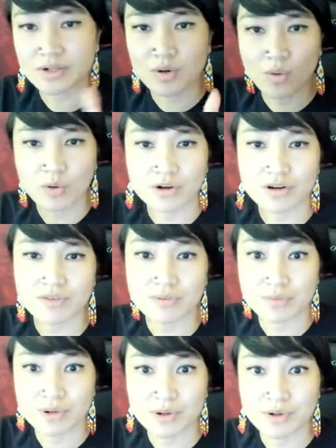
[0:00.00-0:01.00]
corner of the
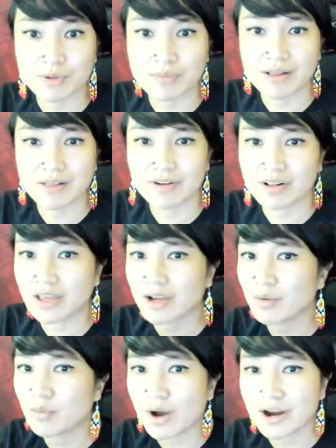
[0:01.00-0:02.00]
room, and they're like,
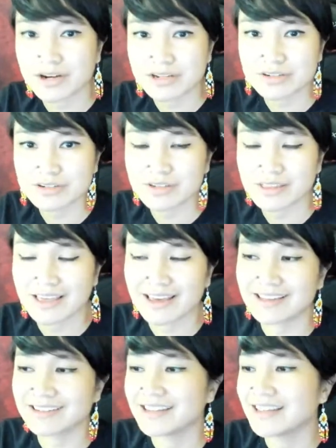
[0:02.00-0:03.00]
why are you doing
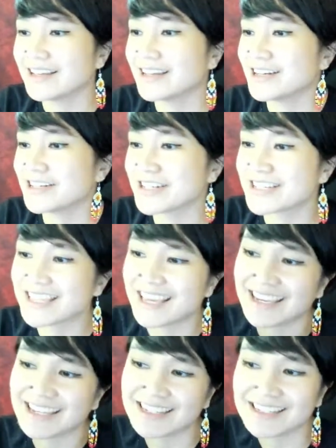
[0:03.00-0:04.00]
that? And she's
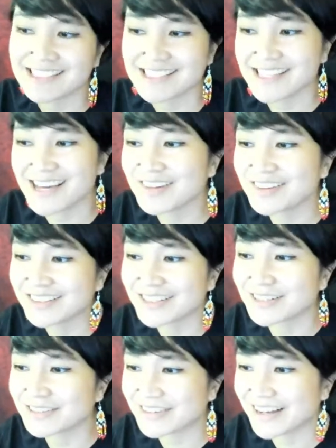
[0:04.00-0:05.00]
like, tell the
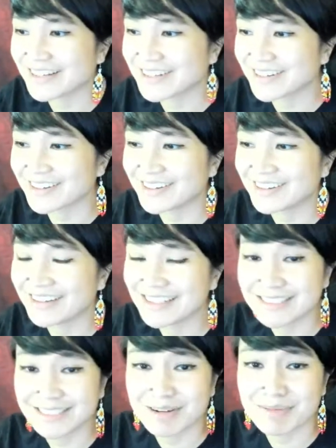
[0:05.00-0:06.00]
little red girl I
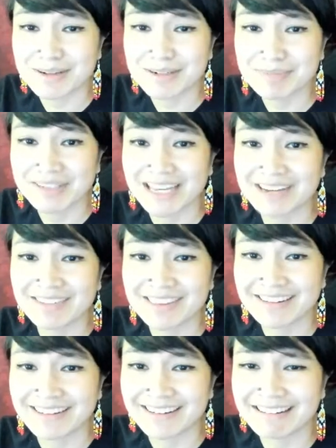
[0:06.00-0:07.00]
don't want to play with
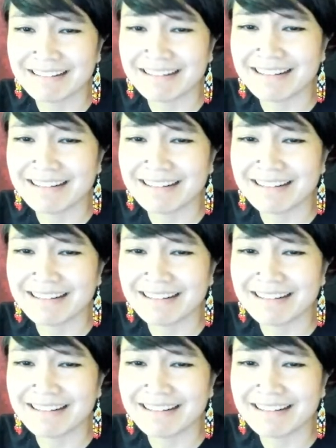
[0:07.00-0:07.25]
her.